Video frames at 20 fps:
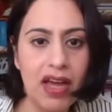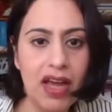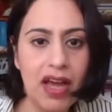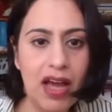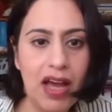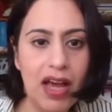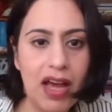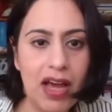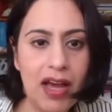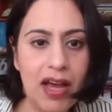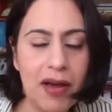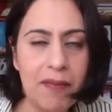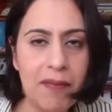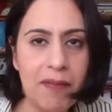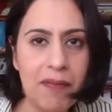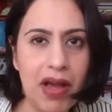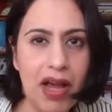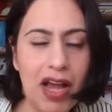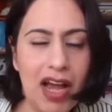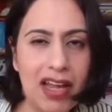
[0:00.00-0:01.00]
And
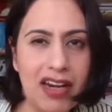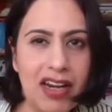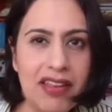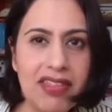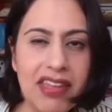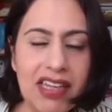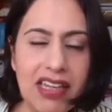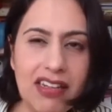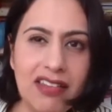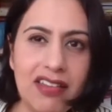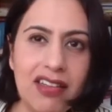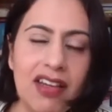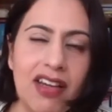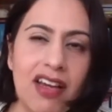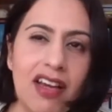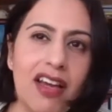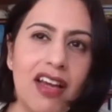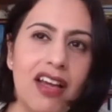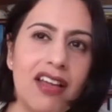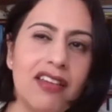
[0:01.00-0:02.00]
I think
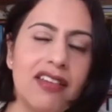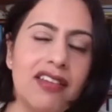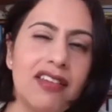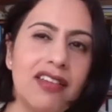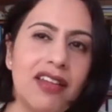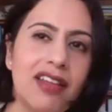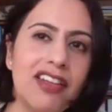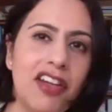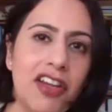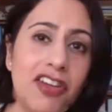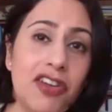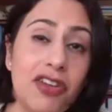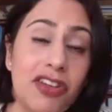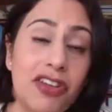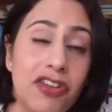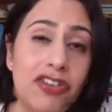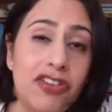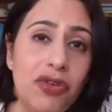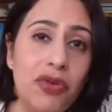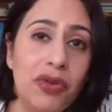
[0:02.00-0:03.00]

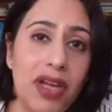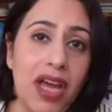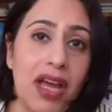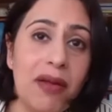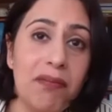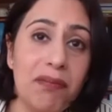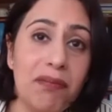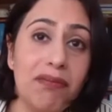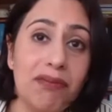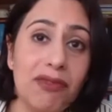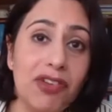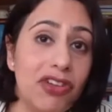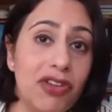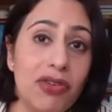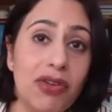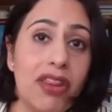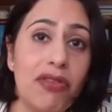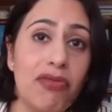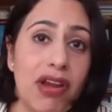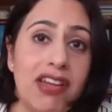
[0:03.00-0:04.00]
you do get
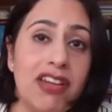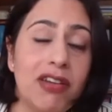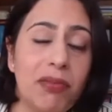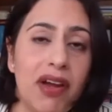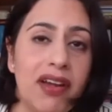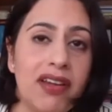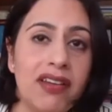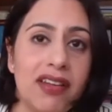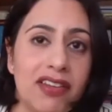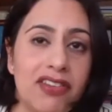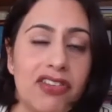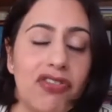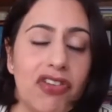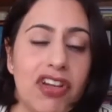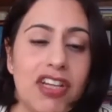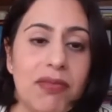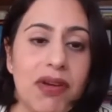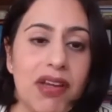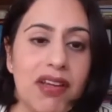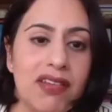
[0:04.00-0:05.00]
threatened by
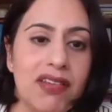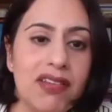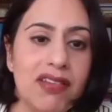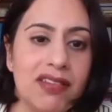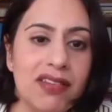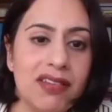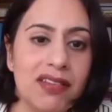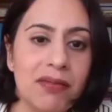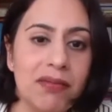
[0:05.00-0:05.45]
extremists.